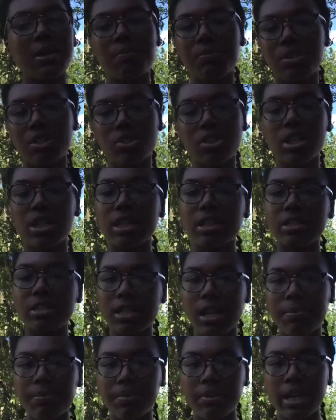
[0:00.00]
your chicken
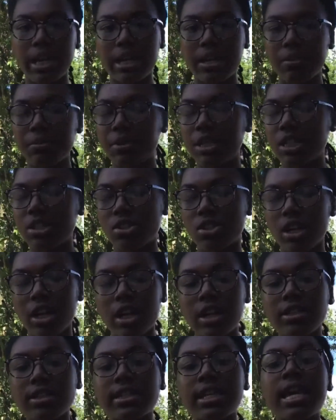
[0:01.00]
separated when it's
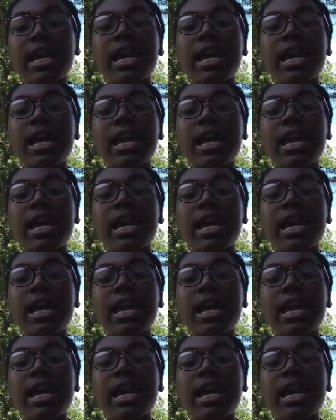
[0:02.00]
hurt,